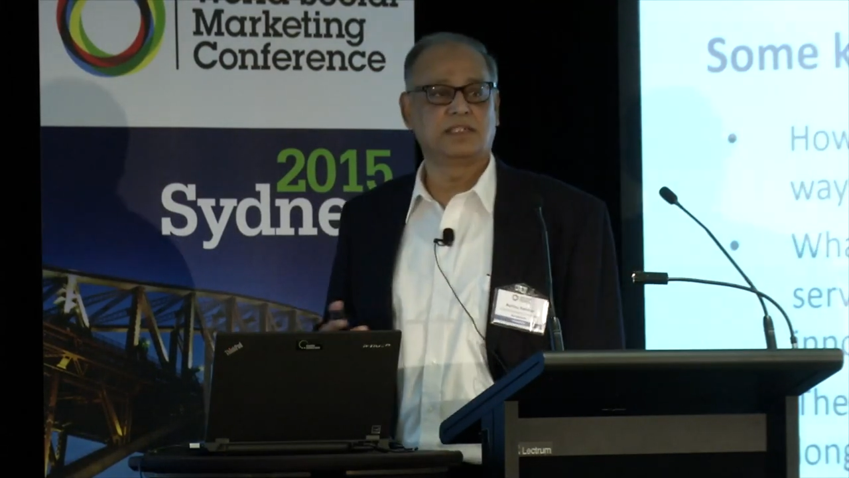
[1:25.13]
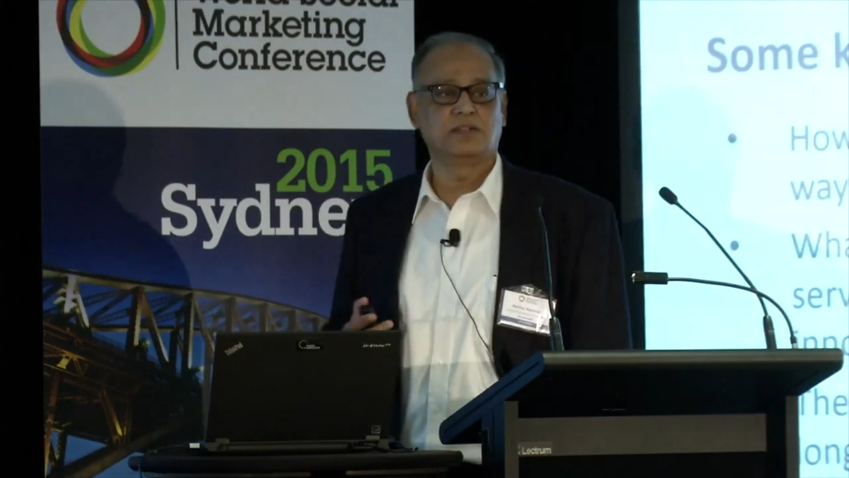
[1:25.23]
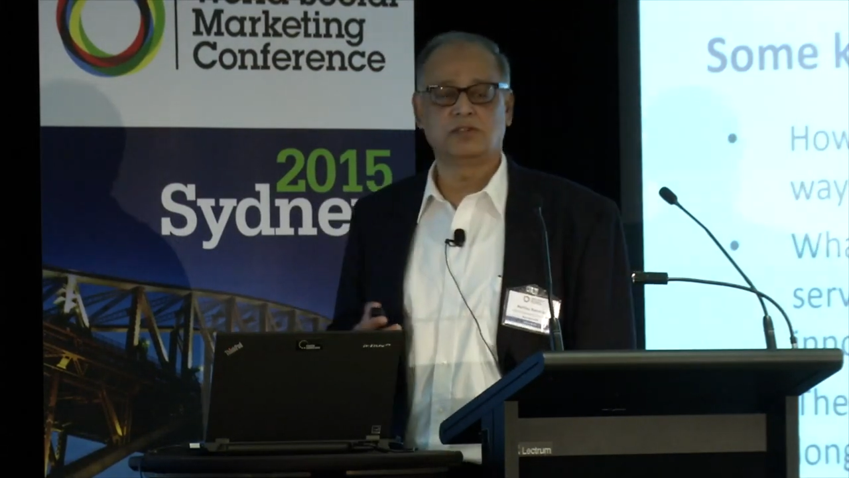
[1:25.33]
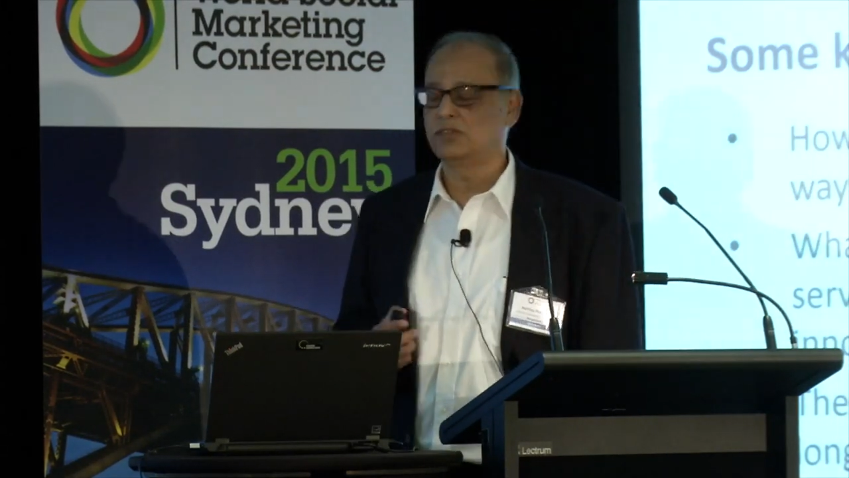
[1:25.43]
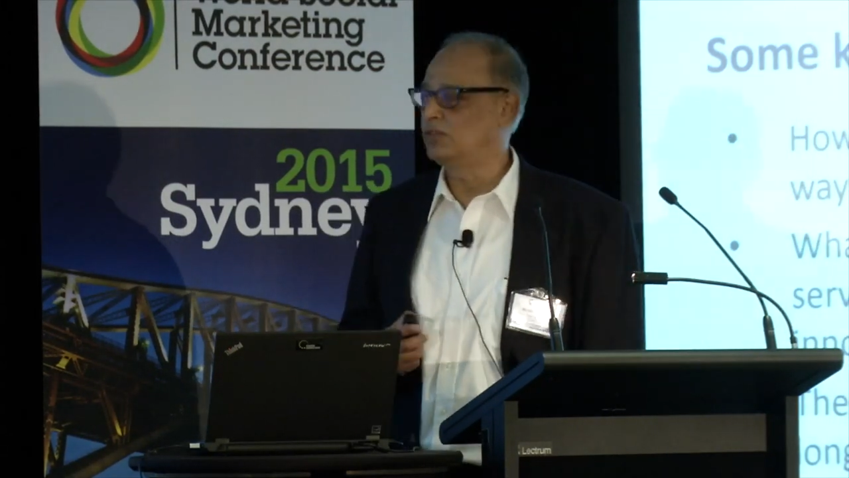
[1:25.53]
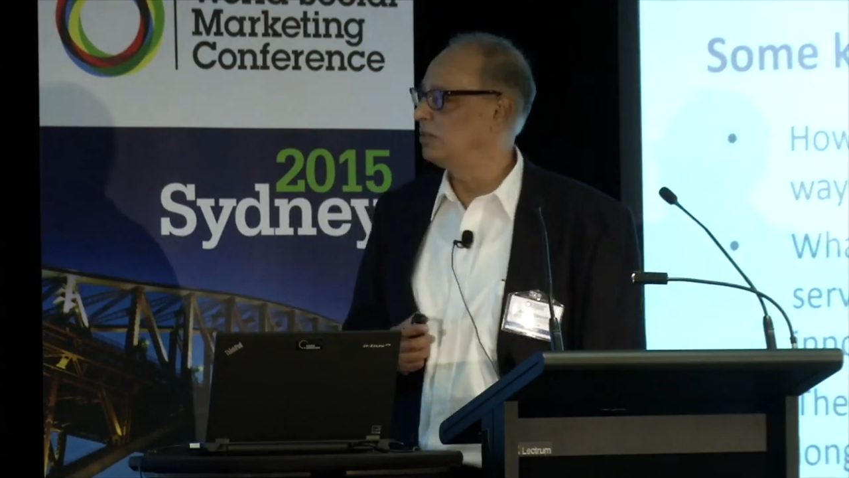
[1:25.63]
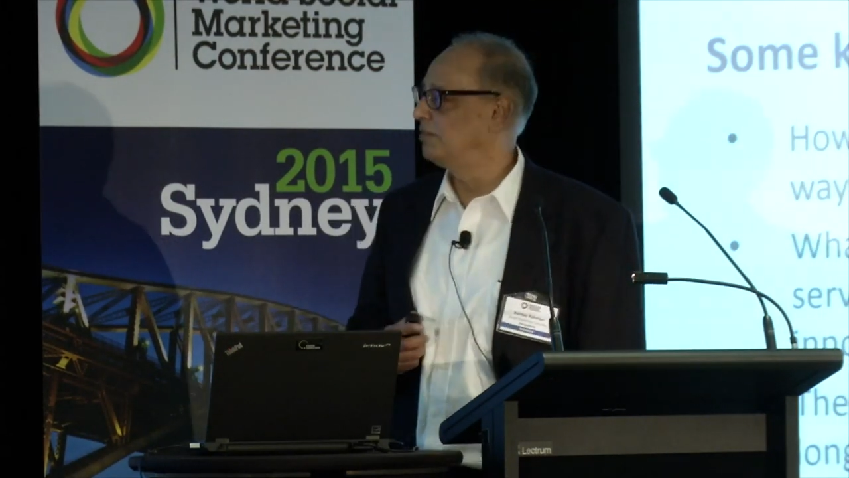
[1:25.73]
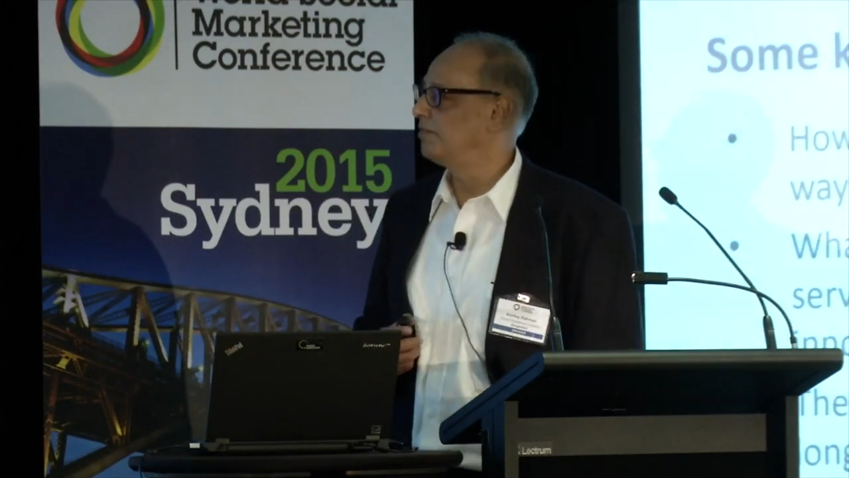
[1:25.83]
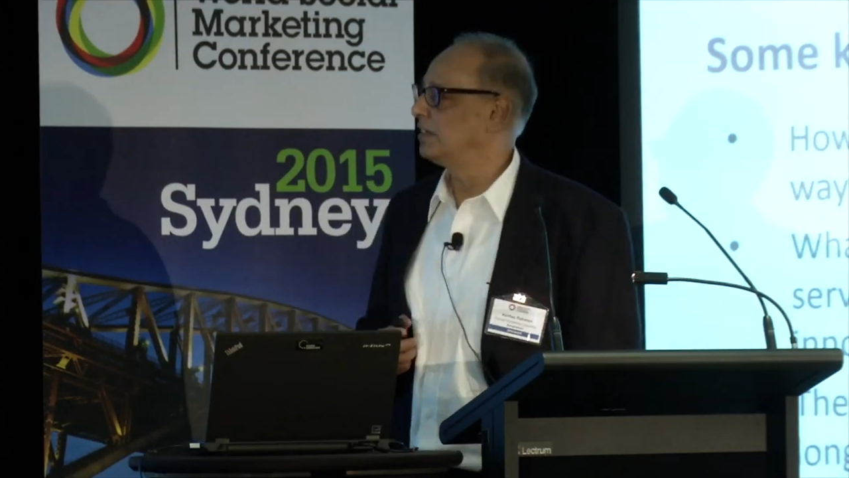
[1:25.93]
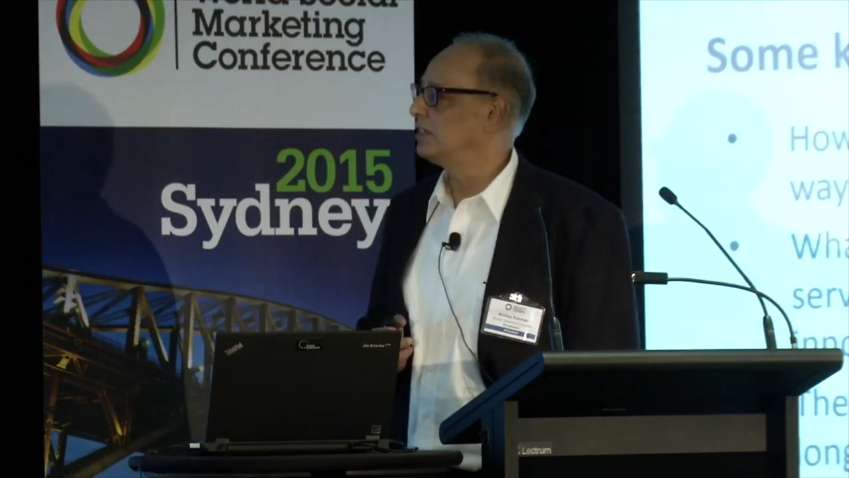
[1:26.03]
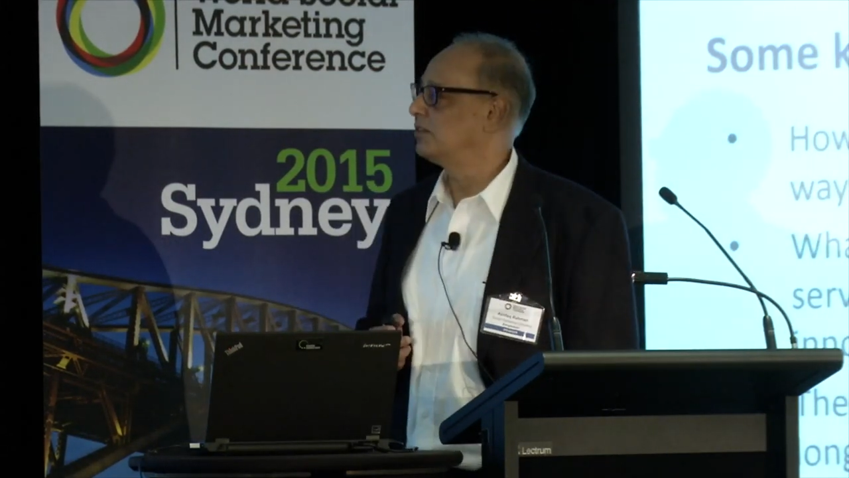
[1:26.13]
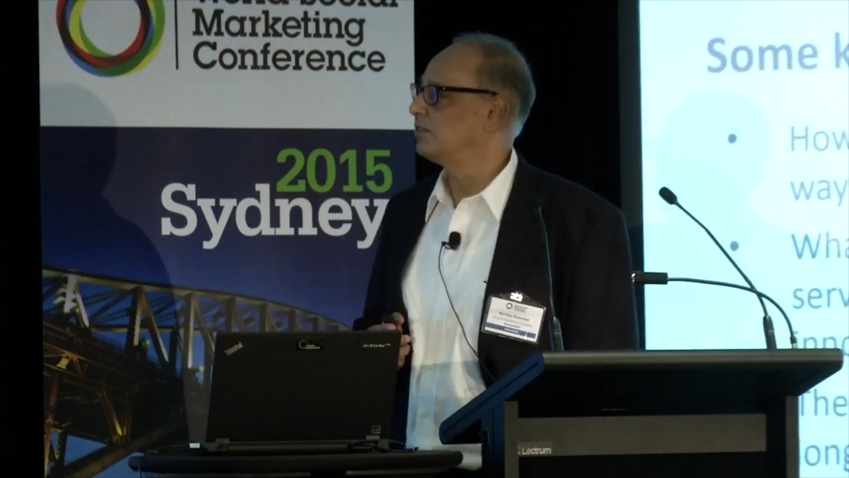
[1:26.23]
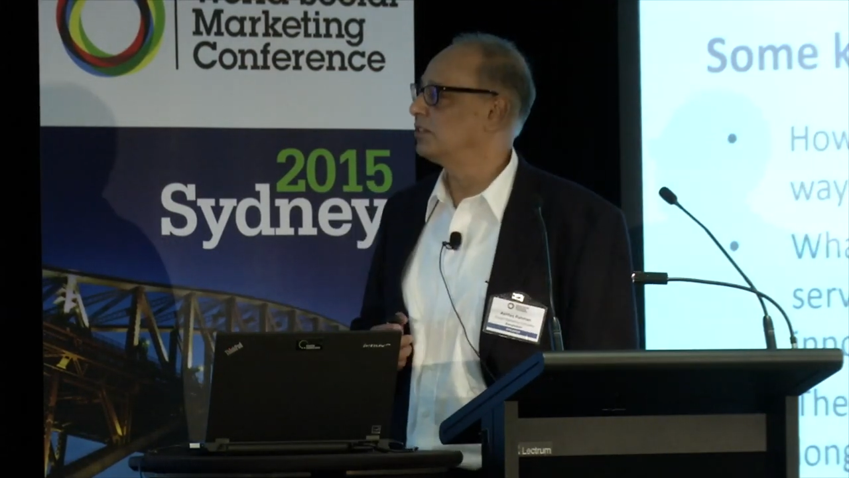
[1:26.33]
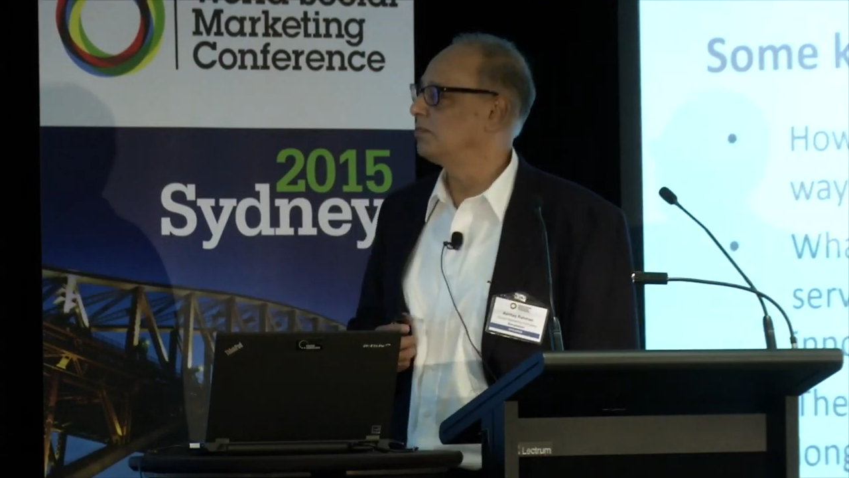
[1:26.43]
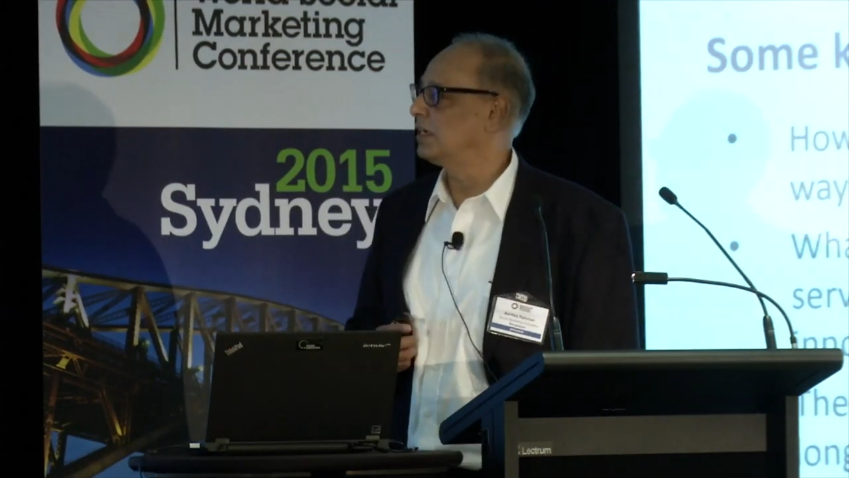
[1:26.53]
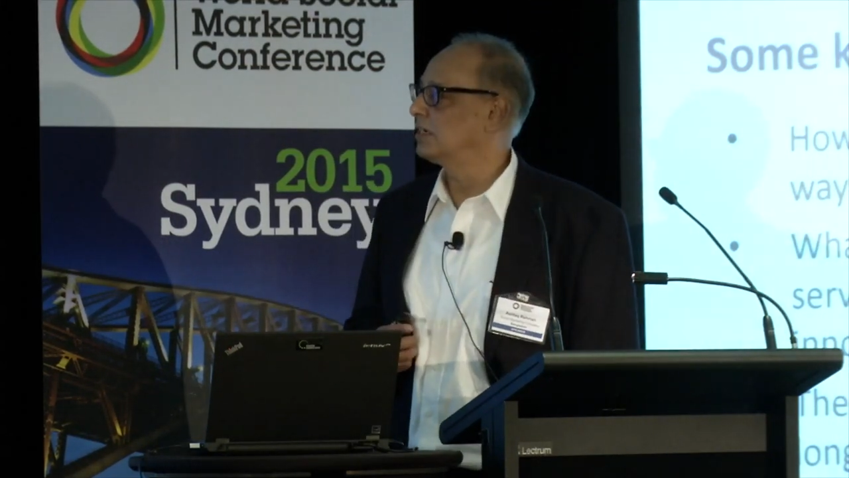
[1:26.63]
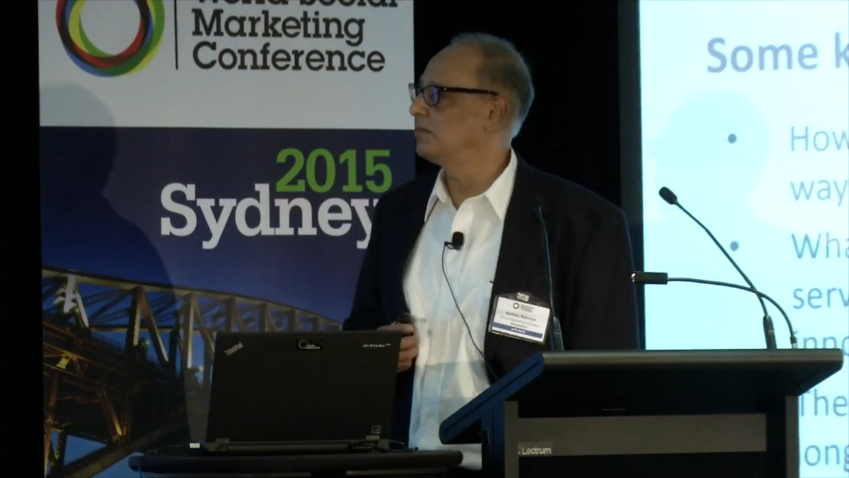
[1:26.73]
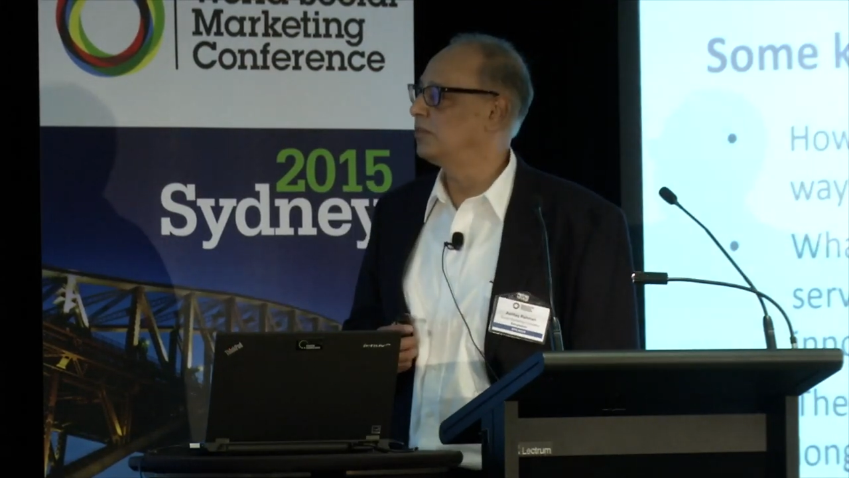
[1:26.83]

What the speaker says: those donor-funded social market